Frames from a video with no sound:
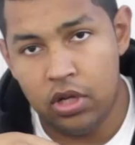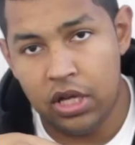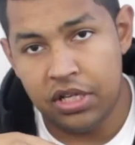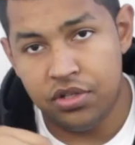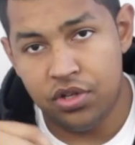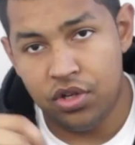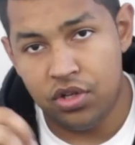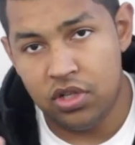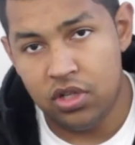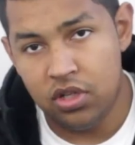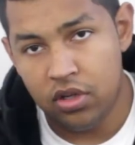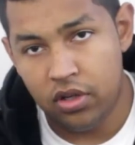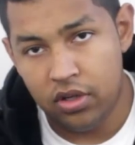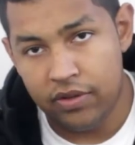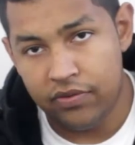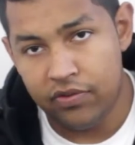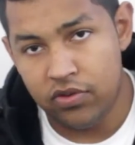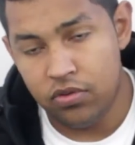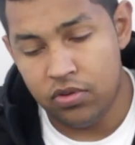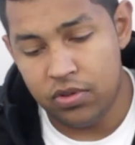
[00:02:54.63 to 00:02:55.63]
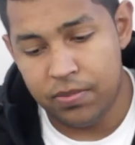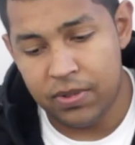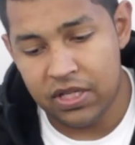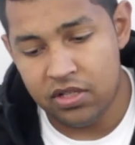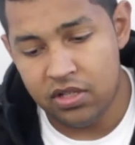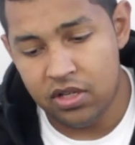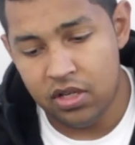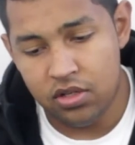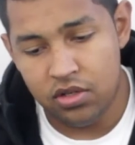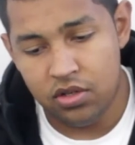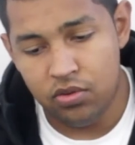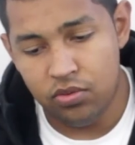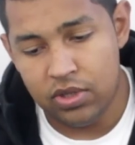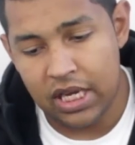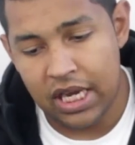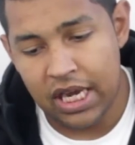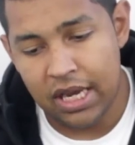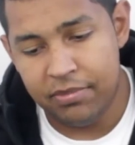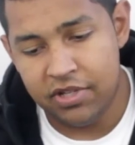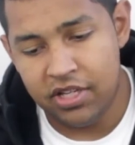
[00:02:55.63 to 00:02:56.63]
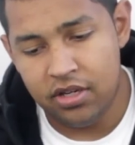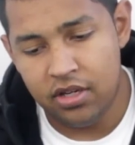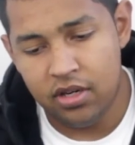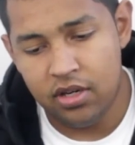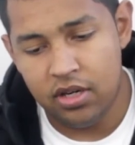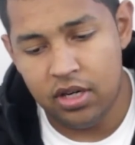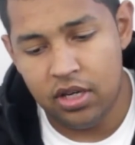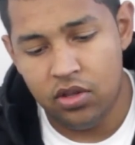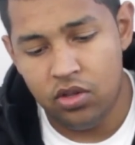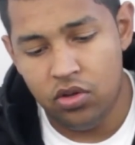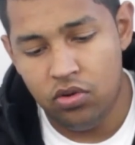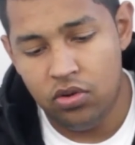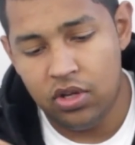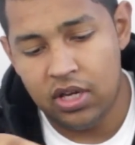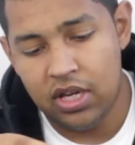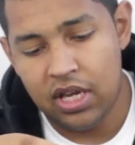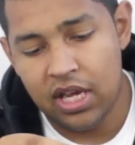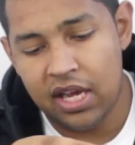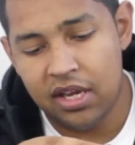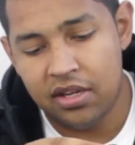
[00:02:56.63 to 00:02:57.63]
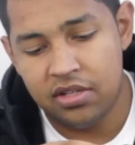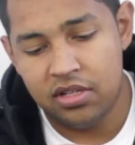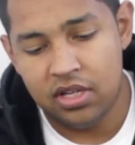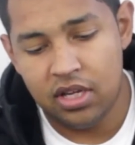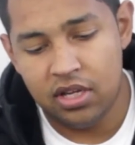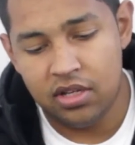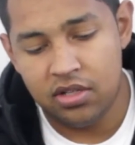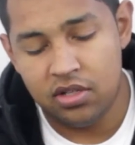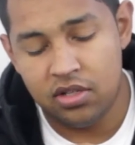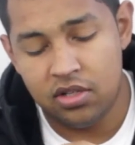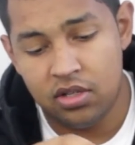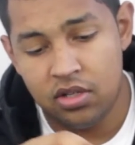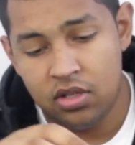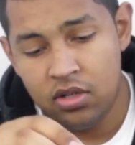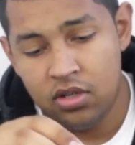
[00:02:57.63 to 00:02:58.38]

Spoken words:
As you can see, all you have to do is press these 2 tabs here, and then you can access